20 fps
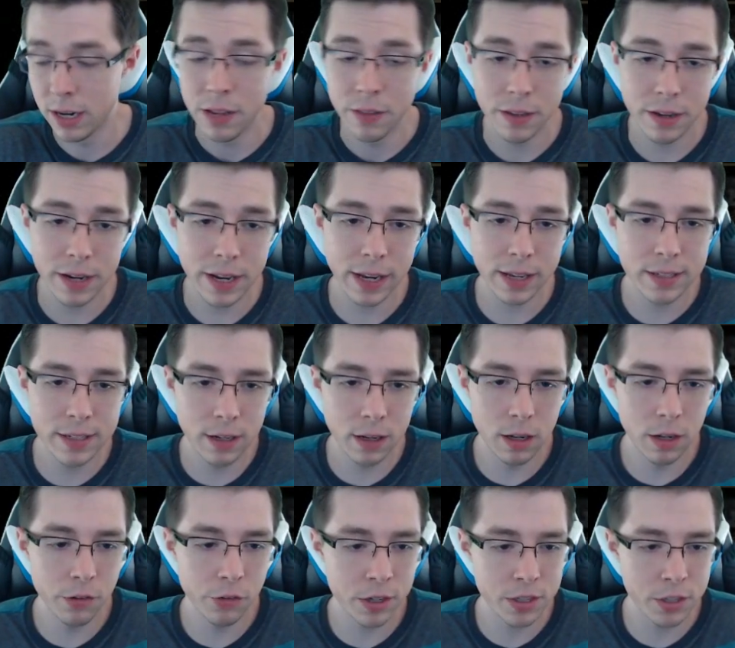The deck's
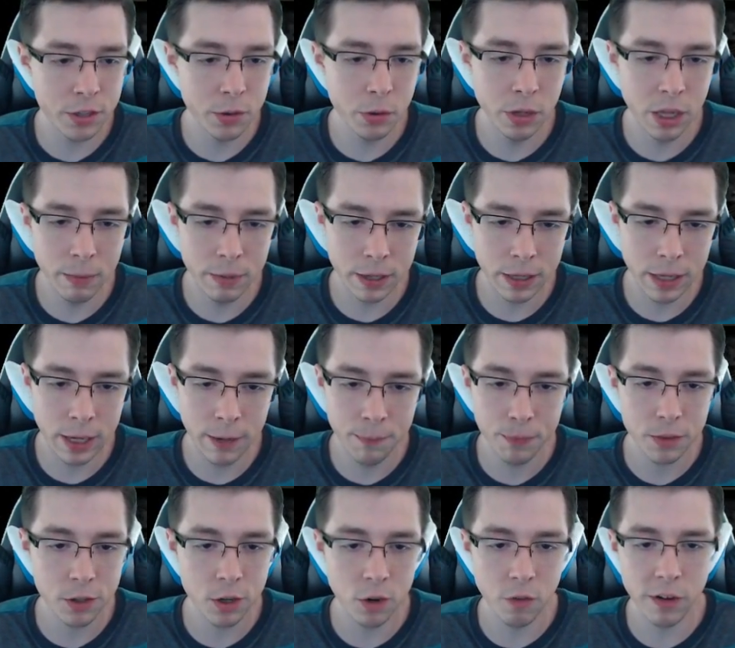still just too gimmicky.
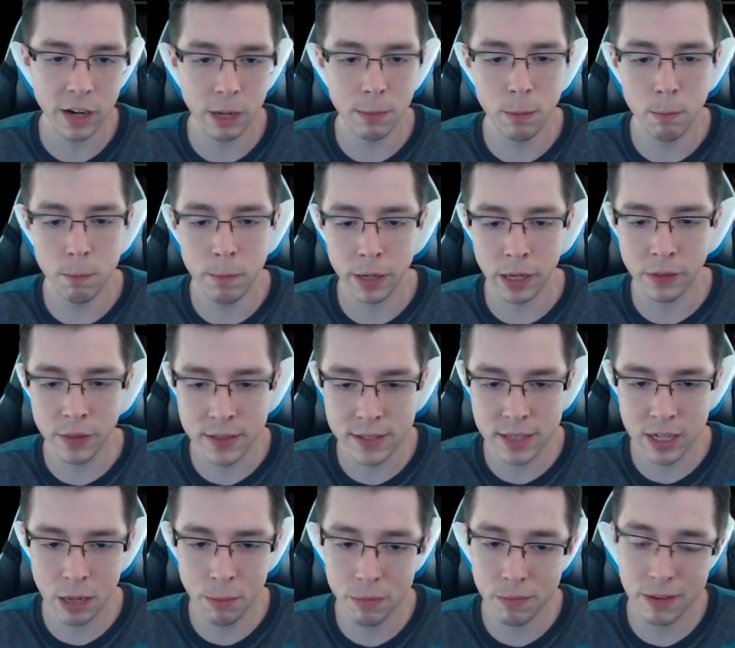Don't recommend picking this
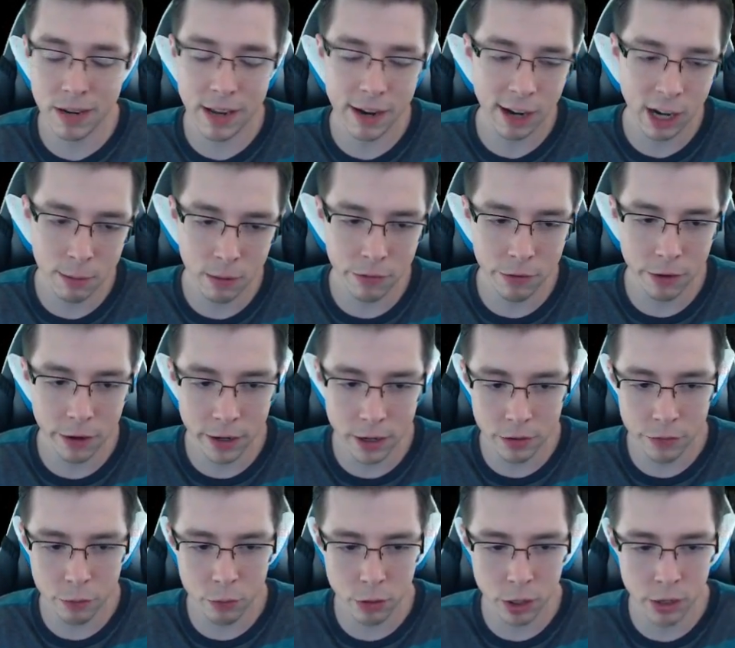up. Not going to be very
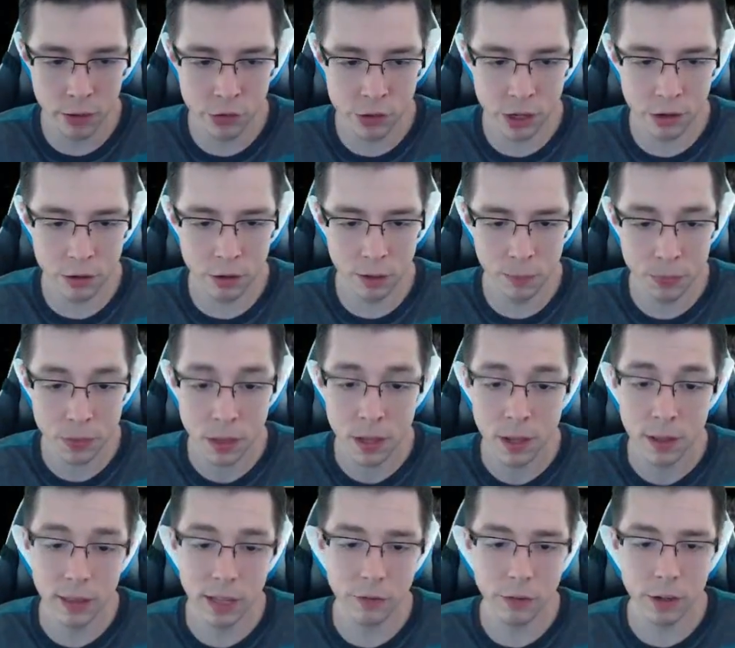good for you in general.
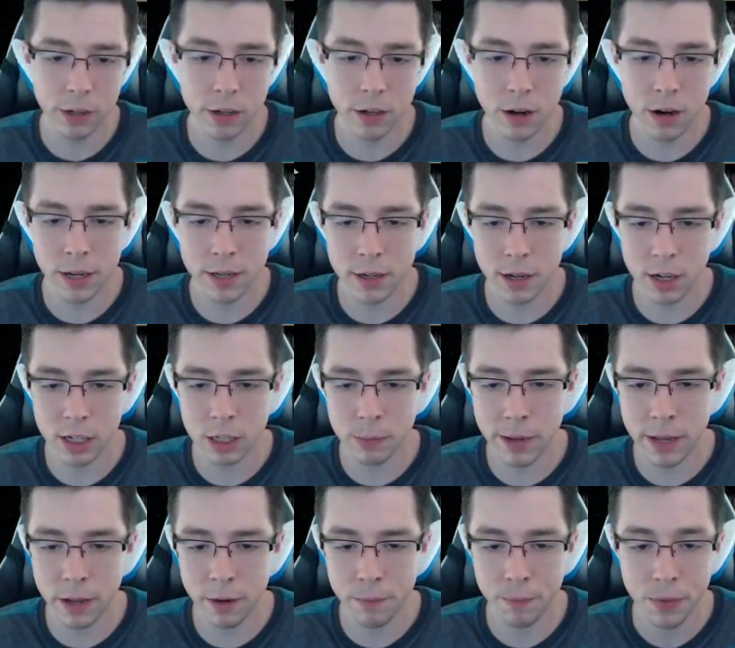Leaf Lurker already talked
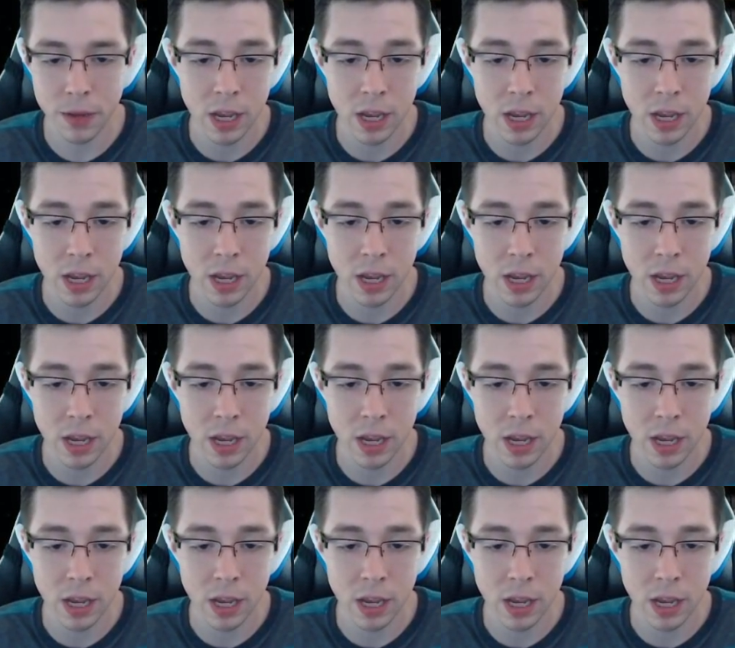about.